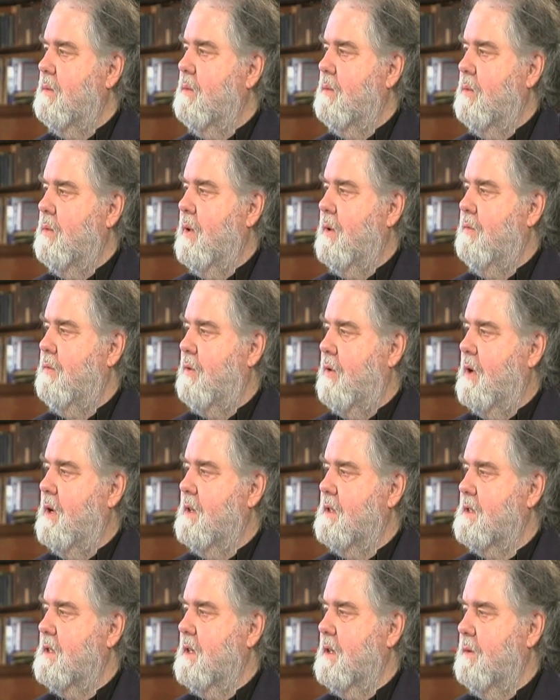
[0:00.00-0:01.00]

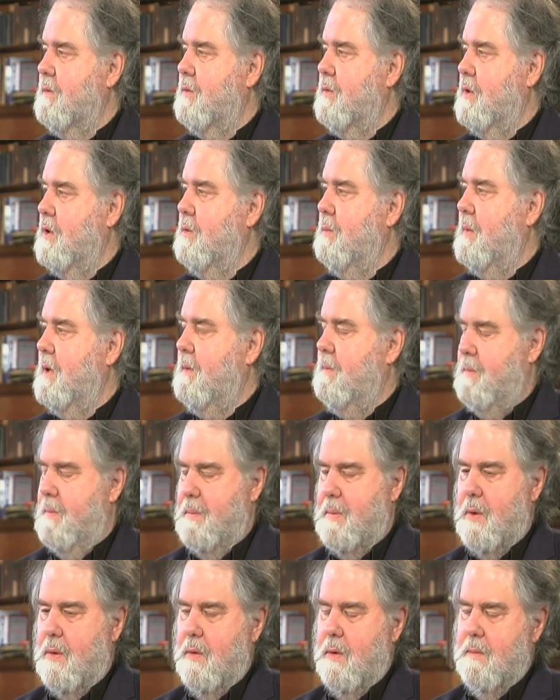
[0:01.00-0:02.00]
rephrasing of Rumi
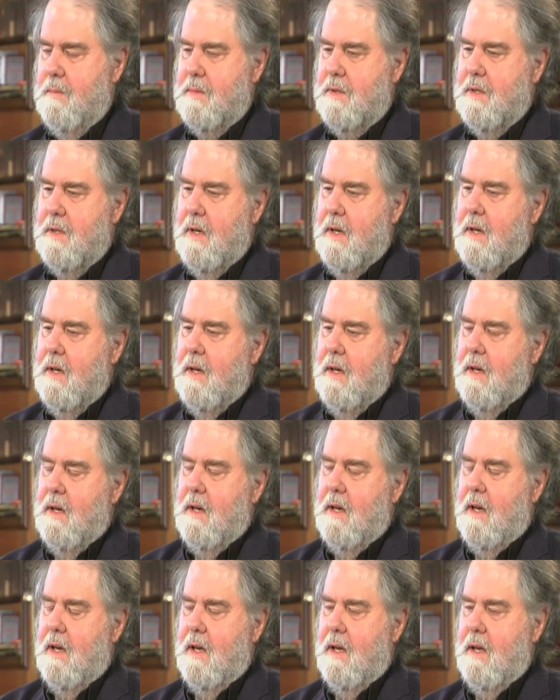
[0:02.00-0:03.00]
poems,
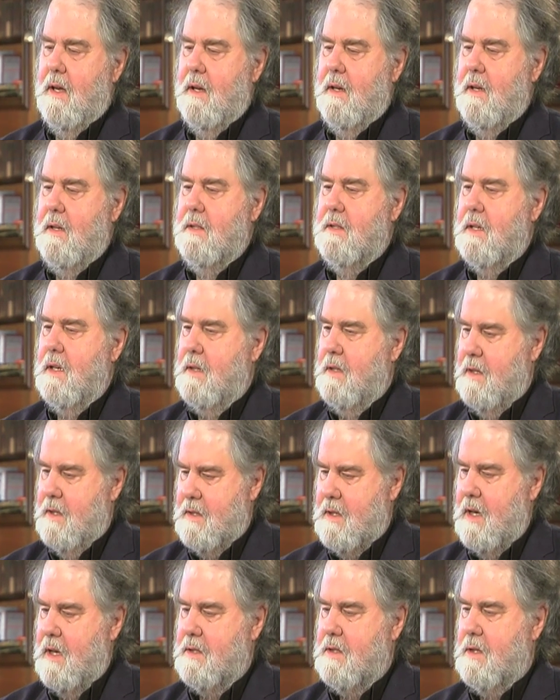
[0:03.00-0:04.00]
and he said,
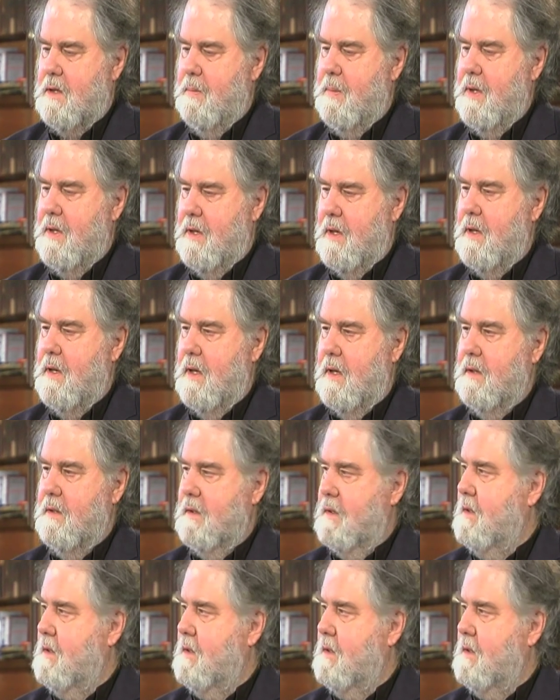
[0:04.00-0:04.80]
"This has to be done."